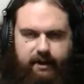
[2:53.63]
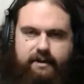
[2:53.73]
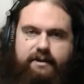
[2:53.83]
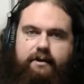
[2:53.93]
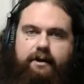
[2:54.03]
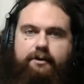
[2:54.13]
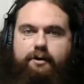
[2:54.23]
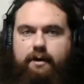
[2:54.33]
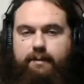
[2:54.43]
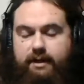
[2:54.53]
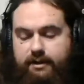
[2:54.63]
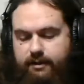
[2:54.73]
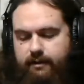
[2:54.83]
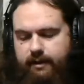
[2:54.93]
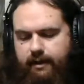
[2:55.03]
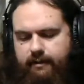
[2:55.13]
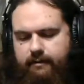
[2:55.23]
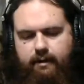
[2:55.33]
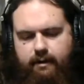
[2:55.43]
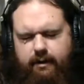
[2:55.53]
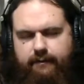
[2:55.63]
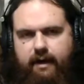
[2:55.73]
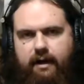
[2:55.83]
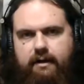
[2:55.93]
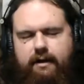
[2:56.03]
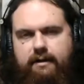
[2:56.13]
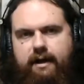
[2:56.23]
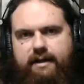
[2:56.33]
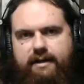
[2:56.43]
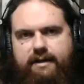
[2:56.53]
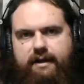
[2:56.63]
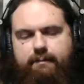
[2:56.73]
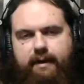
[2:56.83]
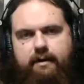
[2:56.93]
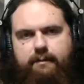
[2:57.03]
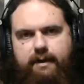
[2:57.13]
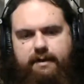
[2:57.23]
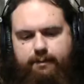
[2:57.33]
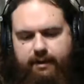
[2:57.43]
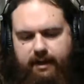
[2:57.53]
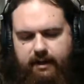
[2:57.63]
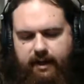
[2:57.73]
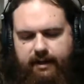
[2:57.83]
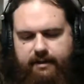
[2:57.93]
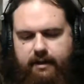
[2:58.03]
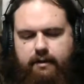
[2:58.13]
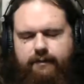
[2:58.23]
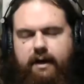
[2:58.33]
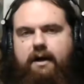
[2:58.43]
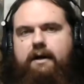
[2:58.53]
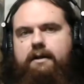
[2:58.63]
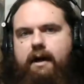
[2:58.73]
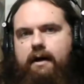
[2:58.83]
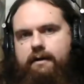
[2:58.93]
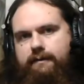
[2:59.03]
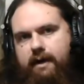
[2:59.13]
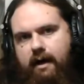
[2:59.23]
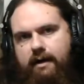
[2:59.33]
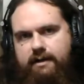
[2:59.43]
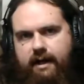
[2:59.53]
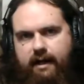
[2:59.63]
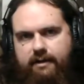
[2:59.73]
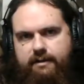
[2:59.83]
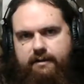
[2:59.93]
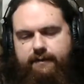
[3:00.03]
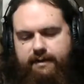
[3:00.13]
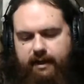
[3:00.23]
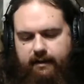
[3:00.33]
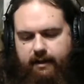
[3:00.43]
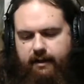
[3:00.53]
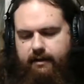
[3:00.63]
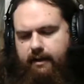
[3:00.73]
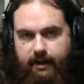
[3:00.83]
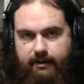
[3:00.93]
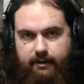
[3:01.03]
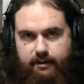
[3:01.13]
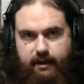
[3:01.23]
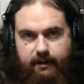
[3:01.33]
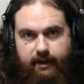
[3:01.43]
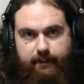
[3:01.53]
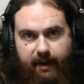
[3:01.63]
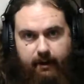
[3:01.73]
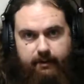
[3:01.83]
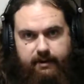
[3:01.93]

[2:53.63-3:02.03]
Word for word: is they're incredibly sturdy. You know, you've got nice thick metal, but it's pretty light. You've got a lot of contact surface area. It's usually carrying a power